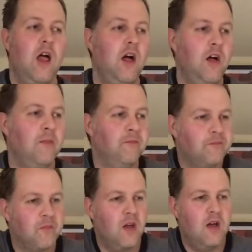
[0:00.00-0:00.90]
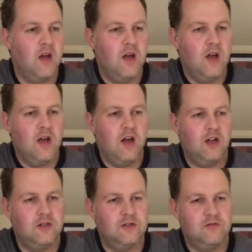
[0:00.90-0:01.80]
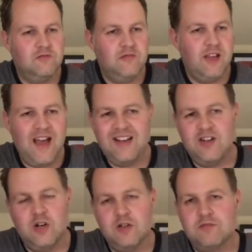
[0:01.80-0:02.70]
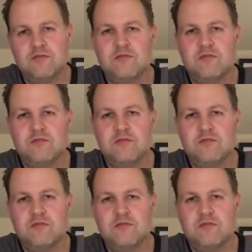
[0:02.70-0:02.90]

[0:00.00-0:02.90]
And yeah, you know,